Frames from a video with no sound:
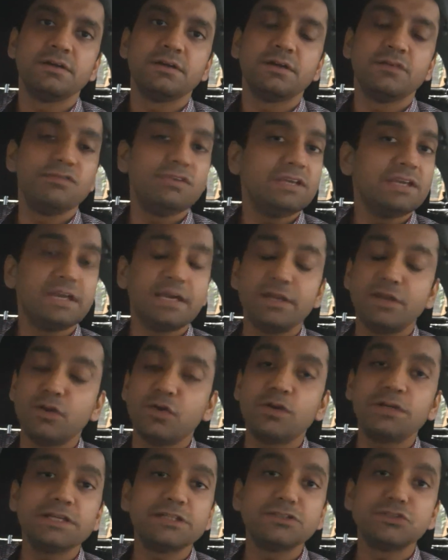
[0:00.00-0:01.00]
We
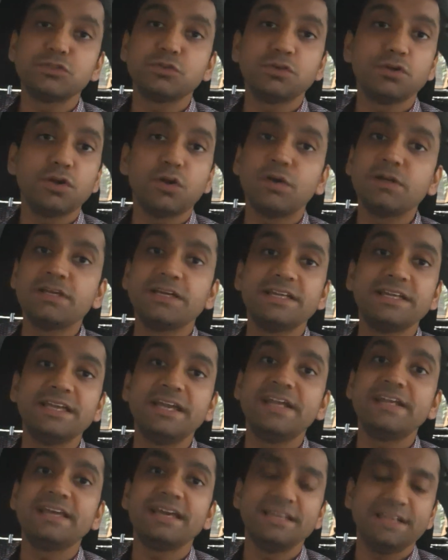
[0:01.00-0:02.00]
cannot and should not
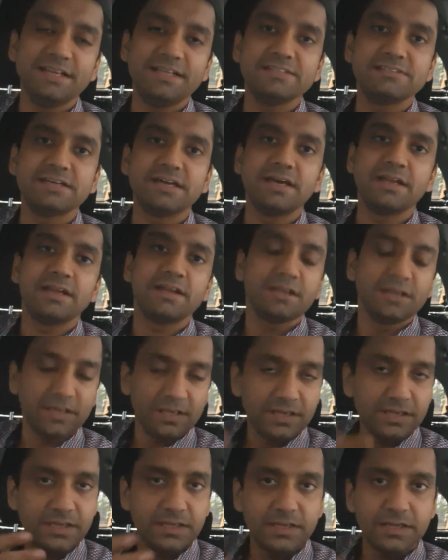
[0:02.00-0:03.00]
create any desire.
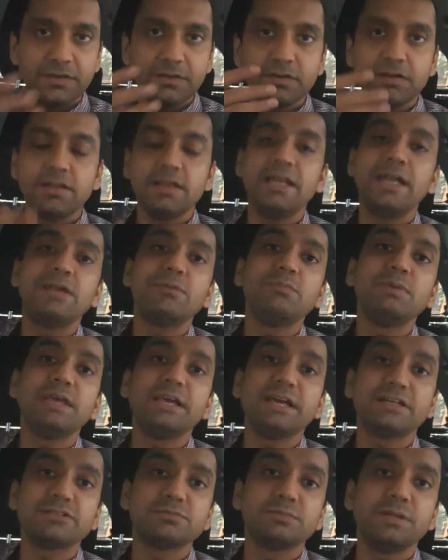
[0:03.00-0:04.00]
Let me
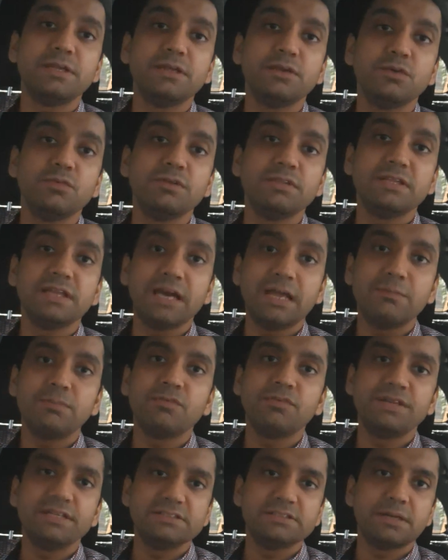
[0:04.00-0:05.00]
explain you with the help
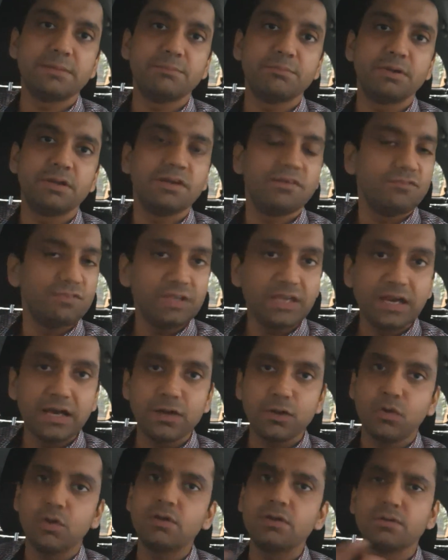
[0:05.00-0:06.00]
of an example. We are
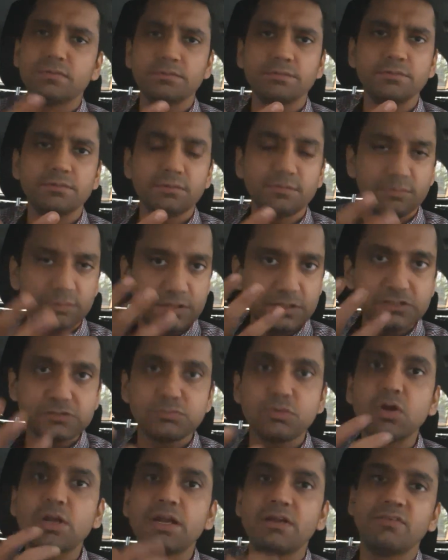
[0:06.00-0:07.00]
all
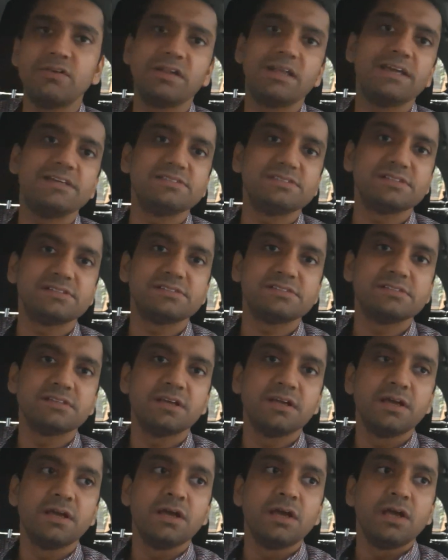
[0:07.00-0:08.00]
small advertisers.
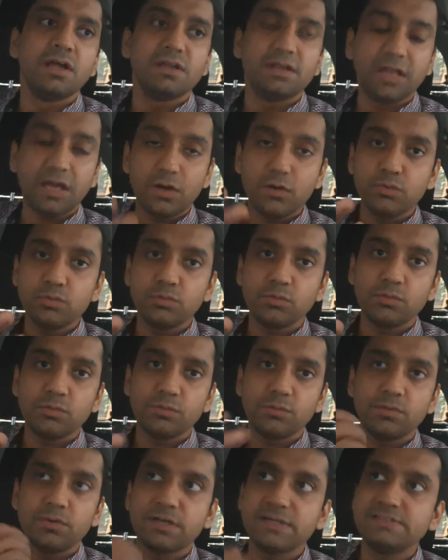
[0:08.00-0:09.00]
Now
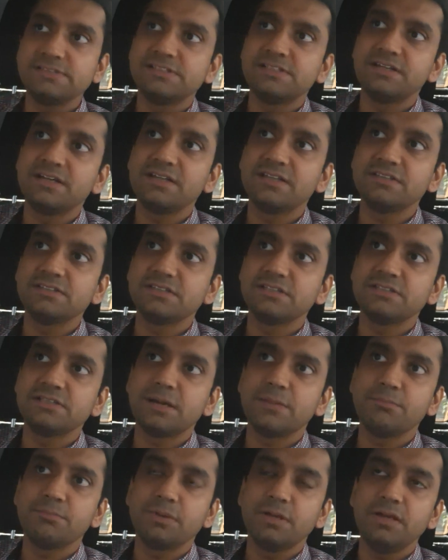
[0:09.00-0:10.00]
consider this
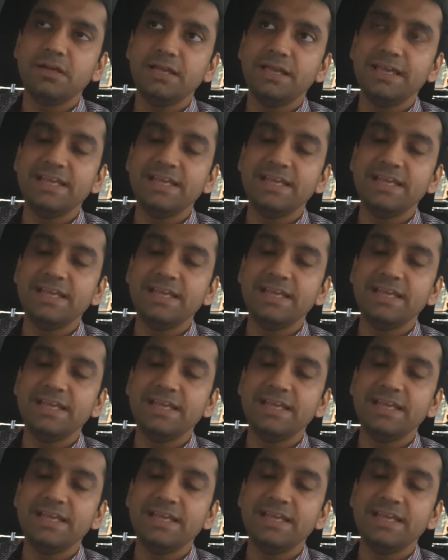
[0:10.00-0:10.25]
example.